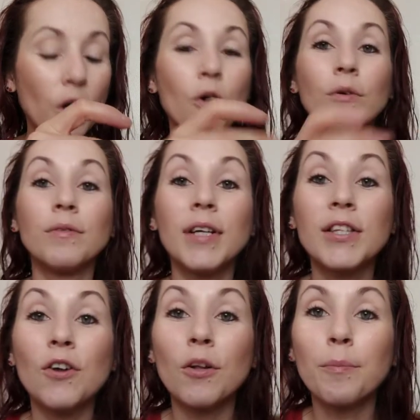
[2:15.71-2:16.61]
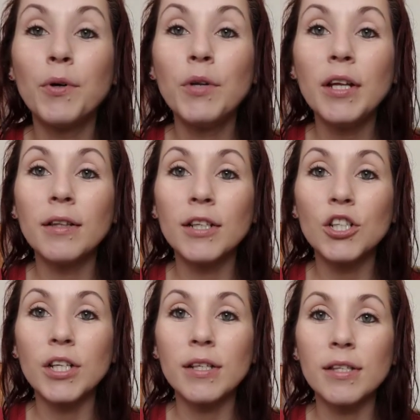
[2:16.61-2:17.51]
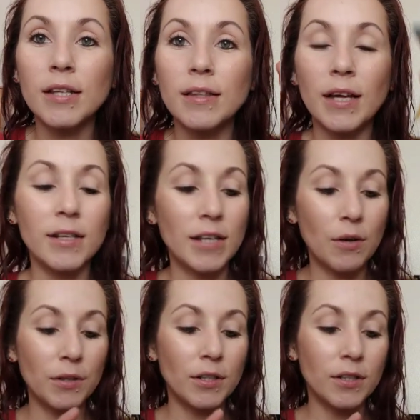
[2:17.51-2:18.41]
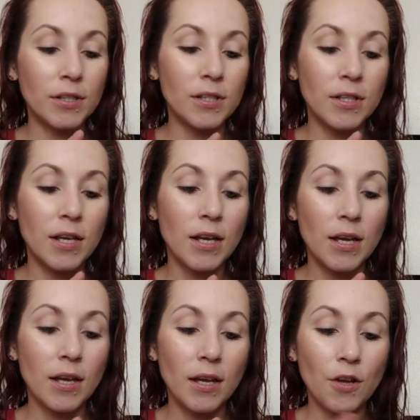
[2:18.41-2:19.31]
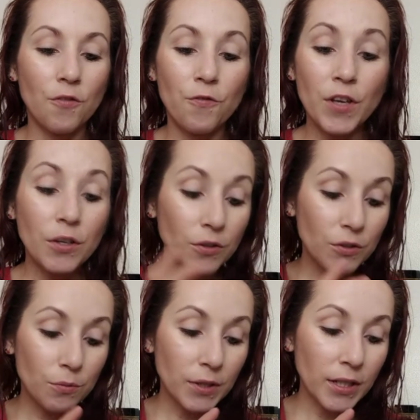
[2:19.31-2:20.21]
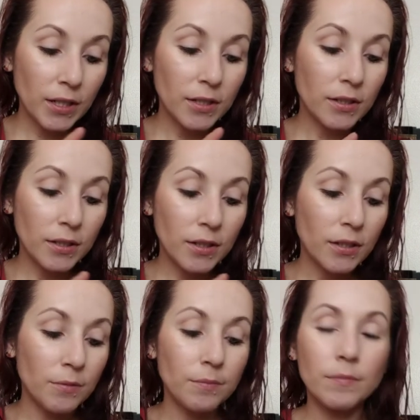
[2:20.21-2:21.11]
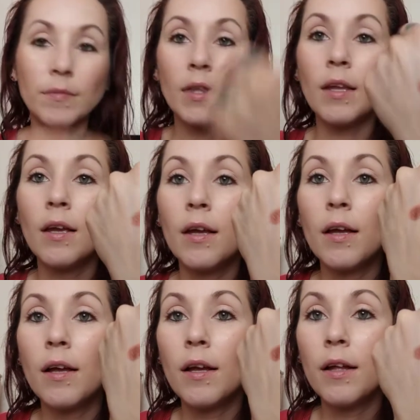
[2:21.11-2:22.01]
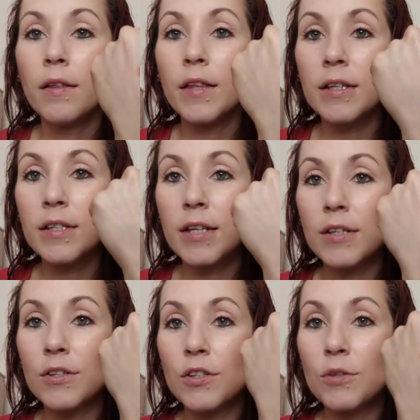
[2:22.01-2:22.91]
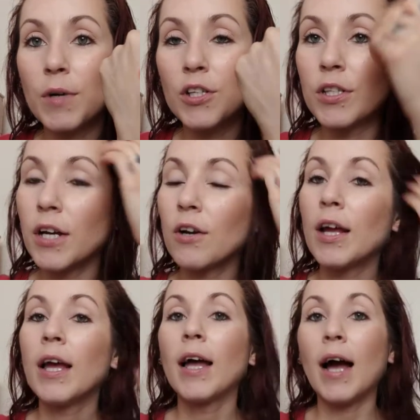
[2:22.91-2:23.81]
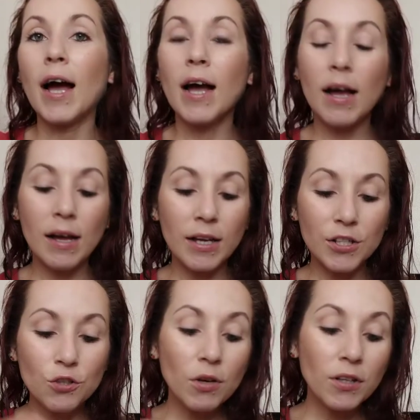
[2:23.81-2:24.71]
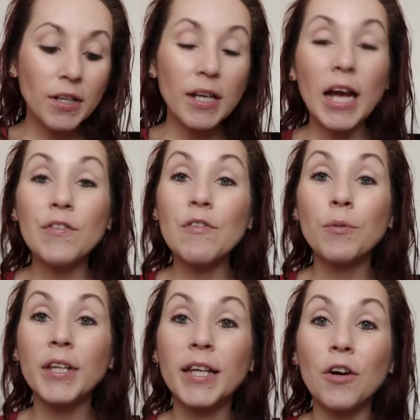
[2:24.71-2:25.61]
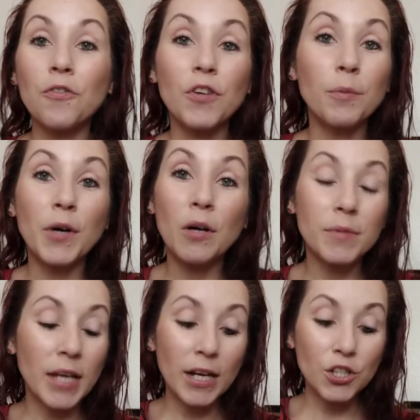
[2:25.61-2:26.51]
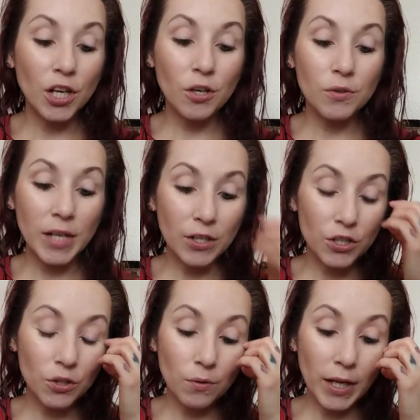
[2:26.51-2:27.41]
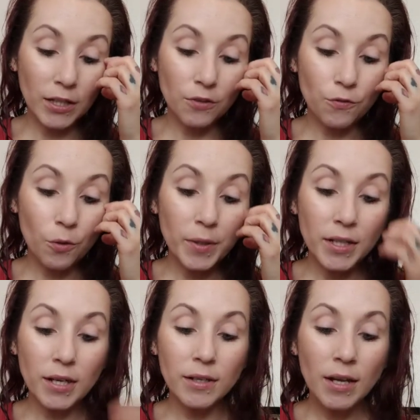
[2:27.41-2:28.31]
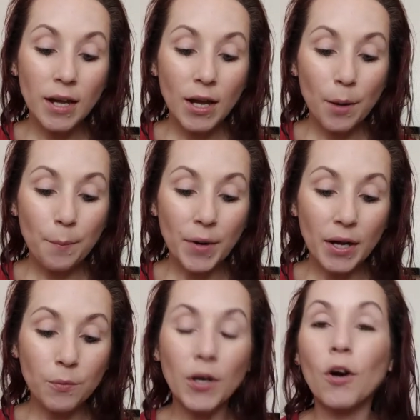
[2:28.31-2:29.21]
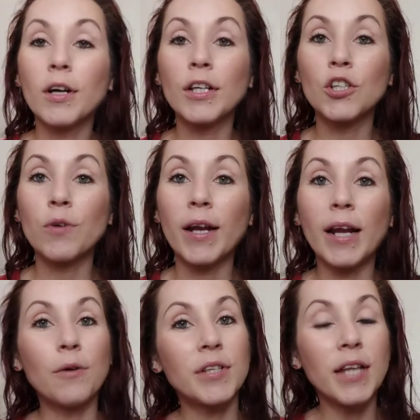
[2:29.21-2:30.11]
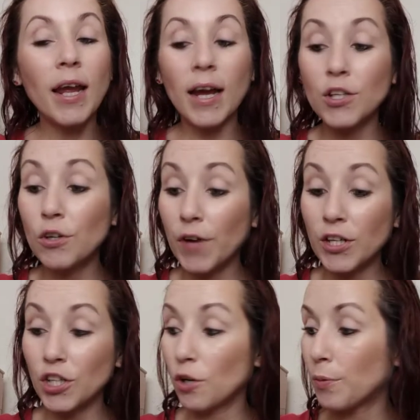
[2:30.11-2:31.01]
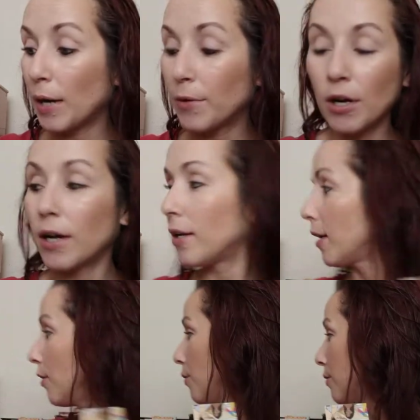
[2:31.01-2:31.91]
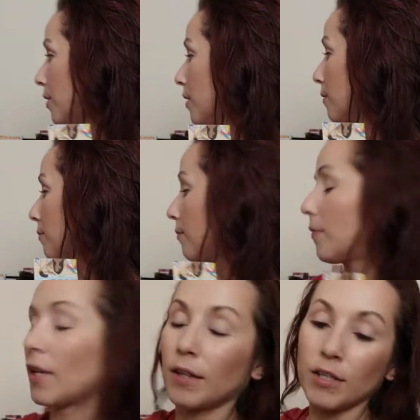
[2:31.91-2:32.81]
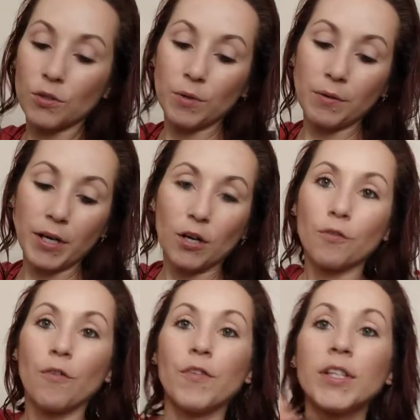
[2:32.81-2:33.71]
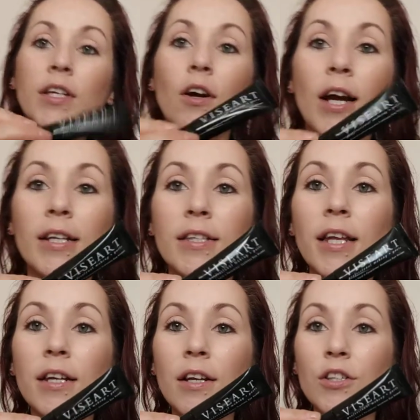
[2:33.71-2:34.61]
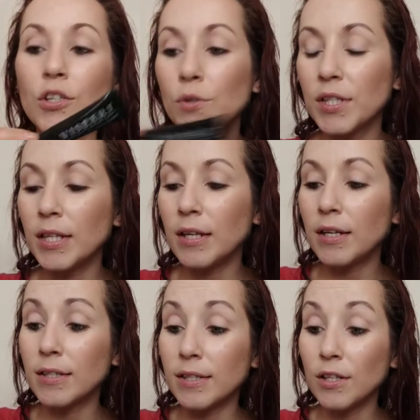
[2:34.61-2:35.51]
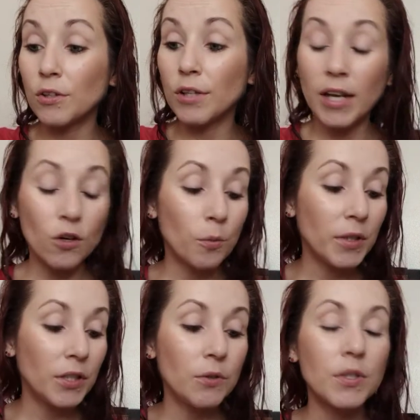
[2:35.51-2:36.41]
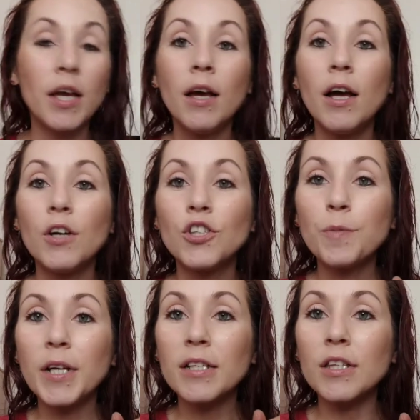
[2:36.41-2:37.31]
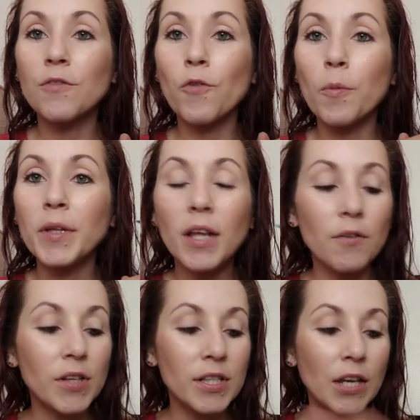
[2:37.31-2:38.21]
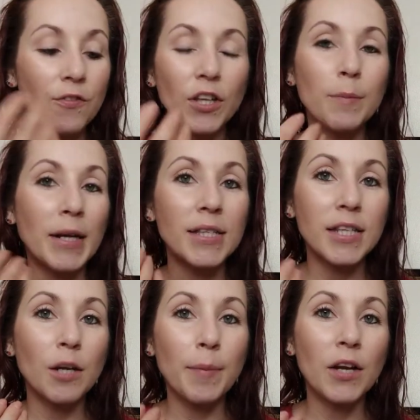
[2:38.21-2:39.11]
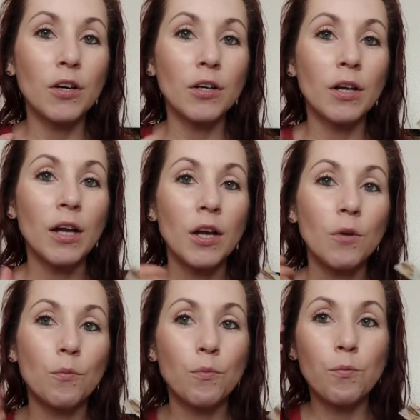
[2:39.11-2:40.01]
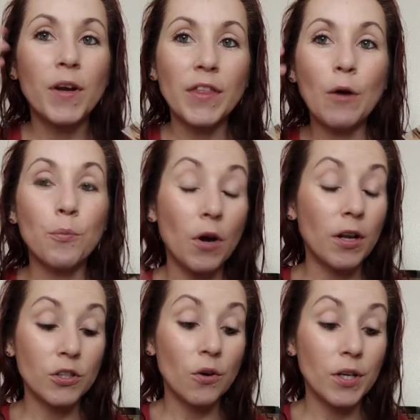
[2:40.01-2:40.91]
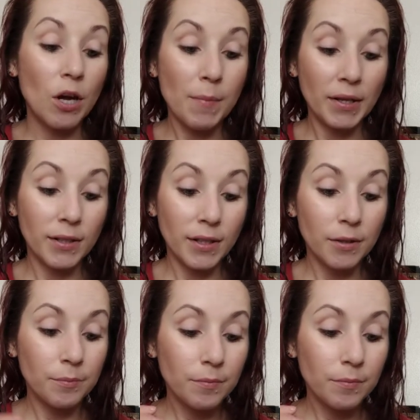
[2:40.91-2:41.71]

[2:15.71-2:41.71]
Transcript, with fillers: Oh, it's called Bootylicious, and that is how it looks. Feels really good. That's a nice little swatch there. Uh, historically, I've never really cared for the Balm's eyeshadows. I just don't like the formula, but we are going to try it out today. I do have eyeshadow primer on. I used this one right here from Vizier. I decided not to use the concealer that I normally use just because of the formula of this. I feel it might stick better without product already on my lid.